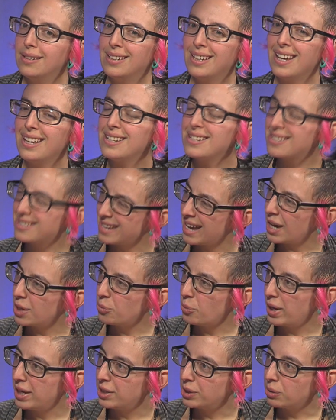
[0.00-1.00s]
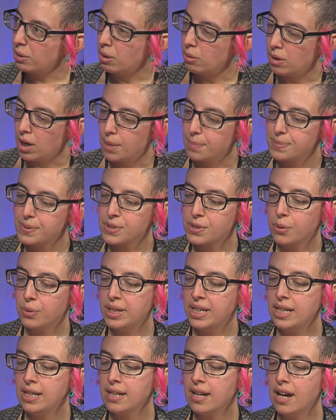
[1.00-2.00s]
kind of sad way to grow up. So
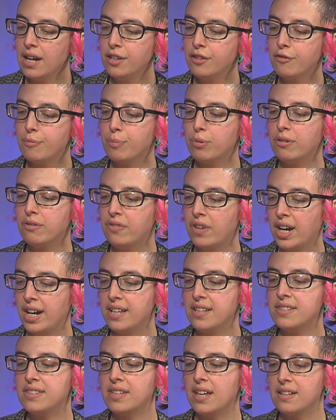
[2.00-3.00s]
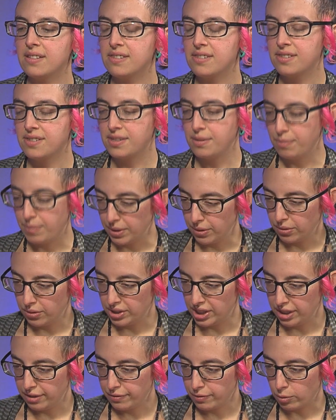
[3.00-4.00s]
he kind of provides that
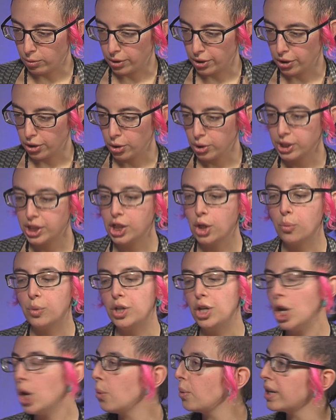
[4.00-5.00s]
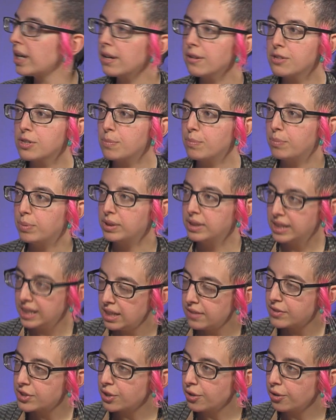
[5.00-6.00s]
stability for her. You know, when no one else
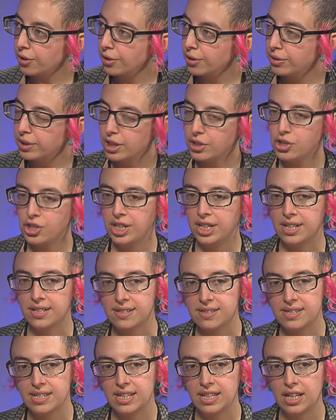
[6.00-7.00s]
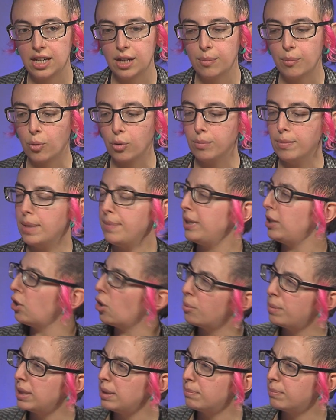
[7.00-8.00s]
believes her that she can see him, or maybe
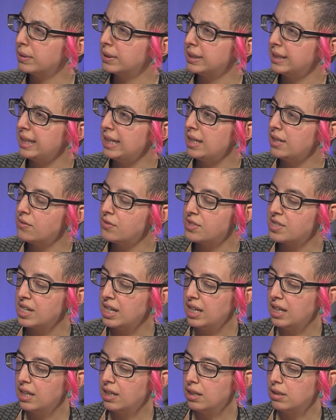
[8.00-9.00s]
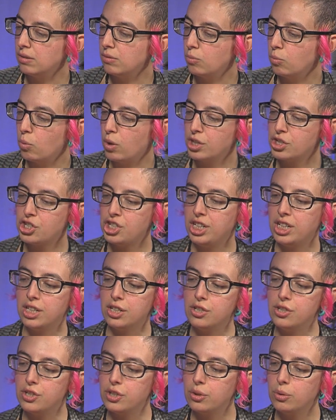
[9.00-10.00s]
nobody believes in what she
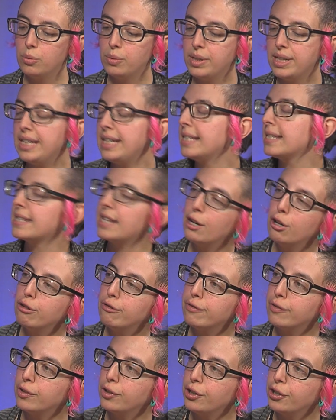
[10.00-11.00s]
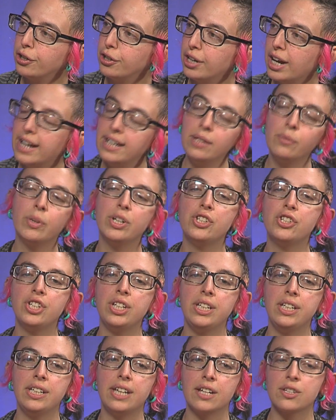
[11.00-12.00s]
can do, he's there for her. And when
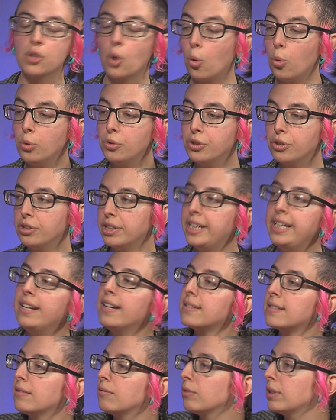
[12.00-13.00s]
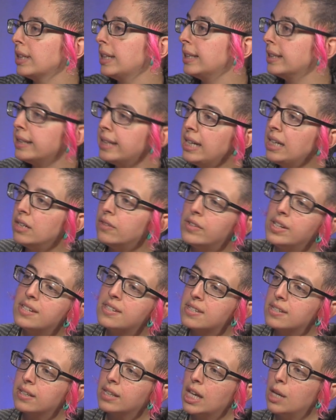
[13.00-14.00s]
she gets older, he doesn't really leave.
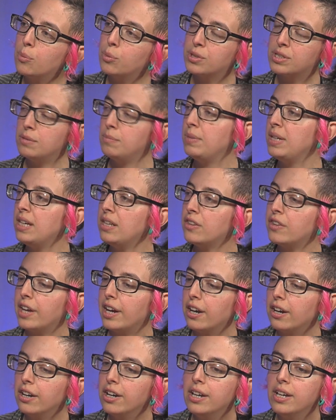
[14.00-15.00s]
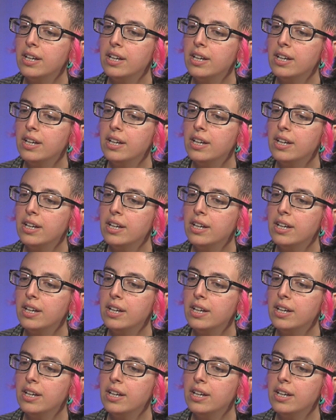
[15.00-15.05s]
He's still able to be there.